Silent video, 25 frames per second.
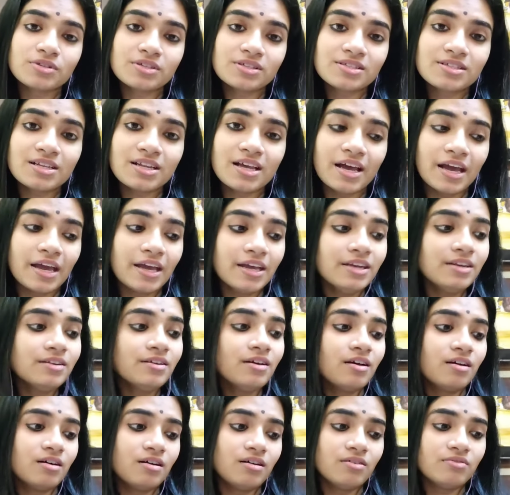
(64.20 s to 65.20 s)
this line,
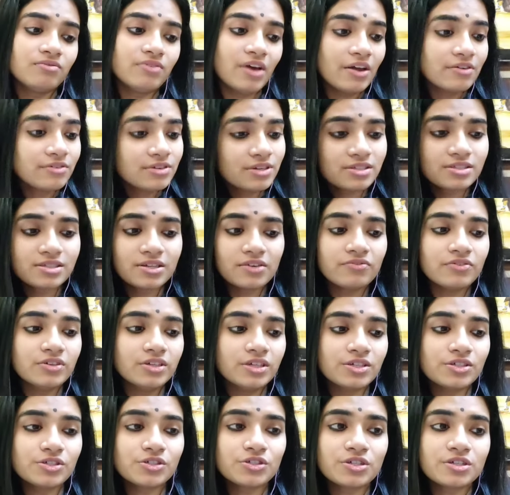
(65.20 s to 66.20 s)
various
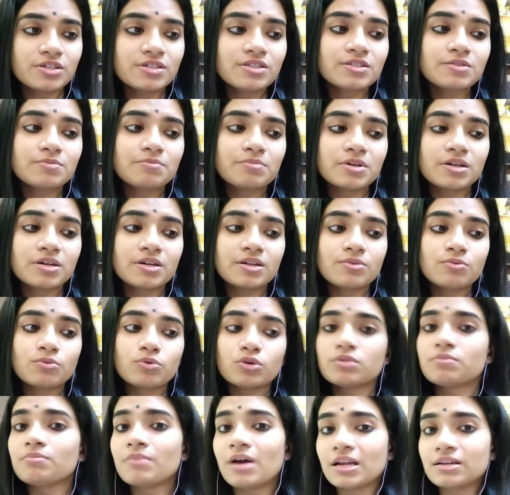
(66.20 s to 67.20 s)
definitions, but
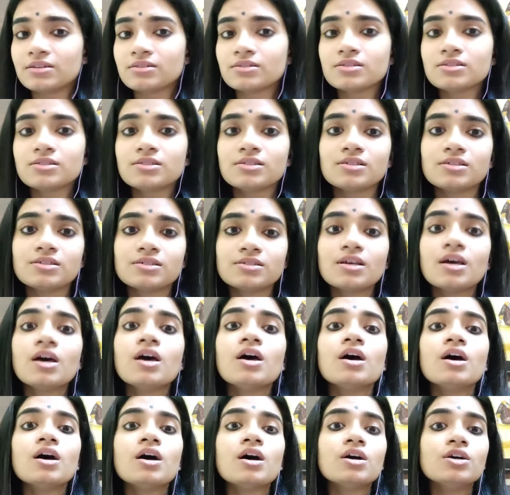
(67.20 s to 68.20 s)
what matters is
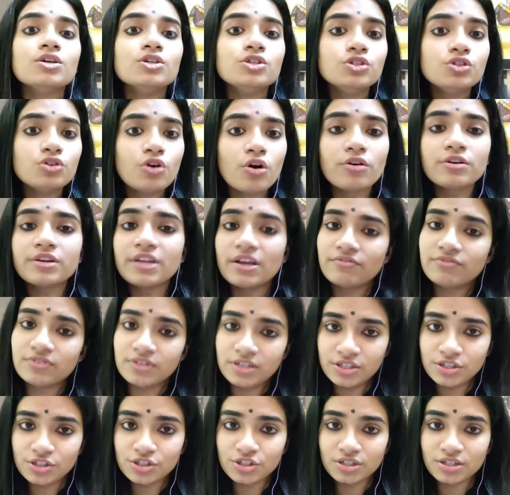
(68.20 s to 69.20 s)
your
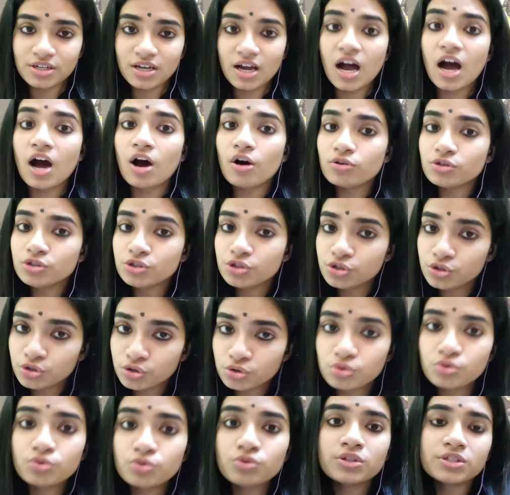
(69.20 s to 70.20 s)
definition, how
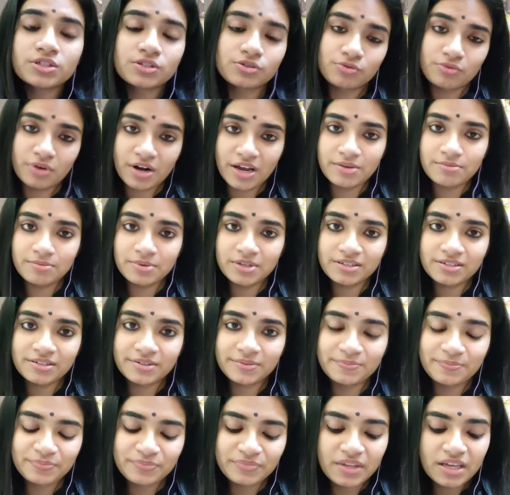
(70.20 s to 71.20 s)
you describe it.
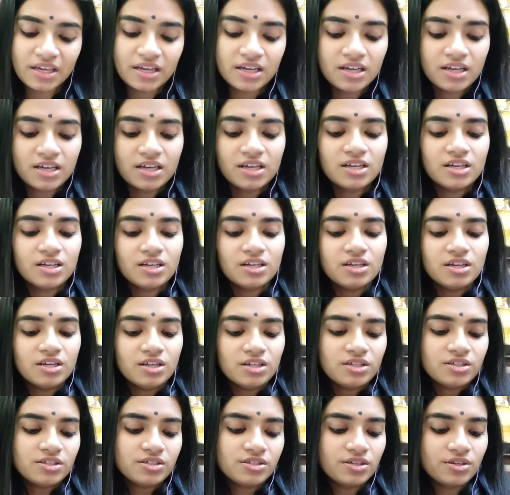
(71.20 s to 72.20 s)

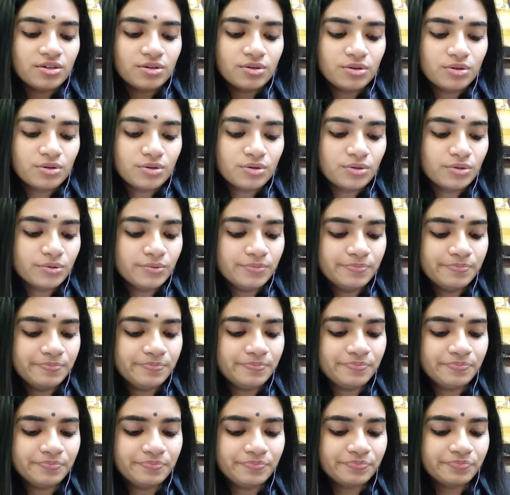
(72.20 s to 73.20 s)
So
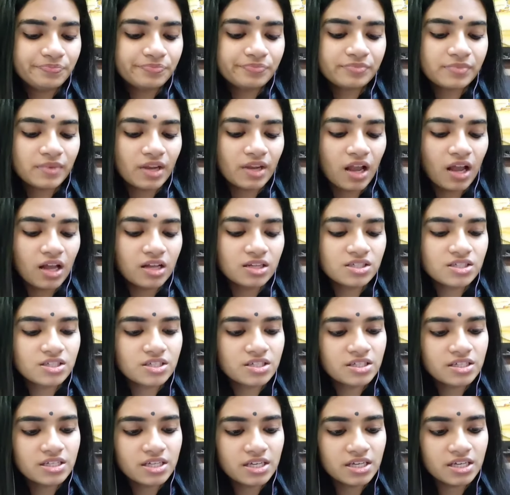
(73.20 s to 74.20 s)

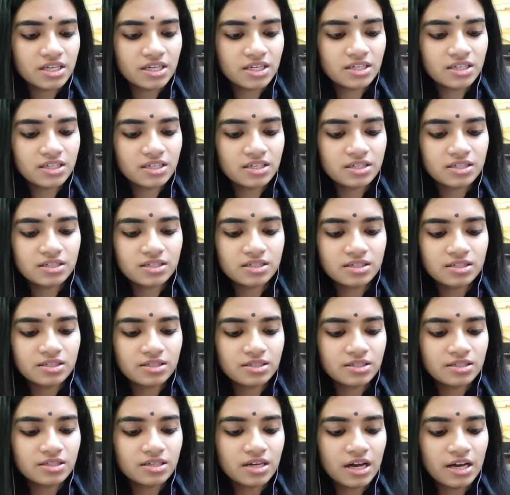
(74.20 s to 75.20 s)
today
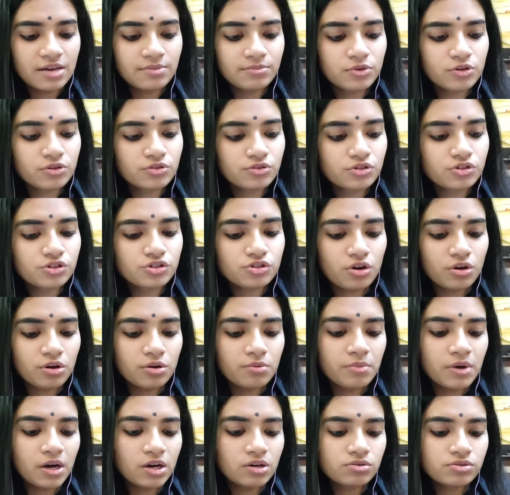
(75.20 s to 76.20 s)
I'm going to talk
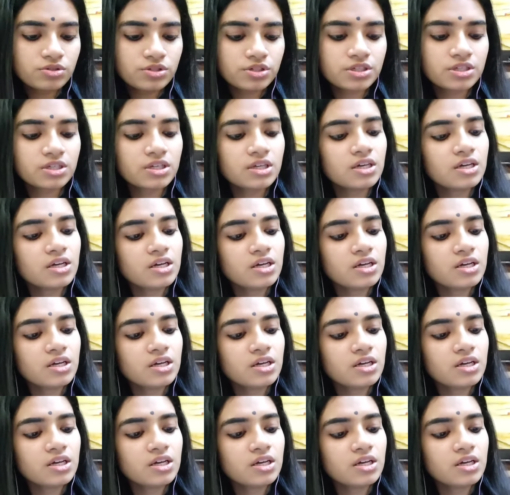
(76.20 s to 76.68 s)
about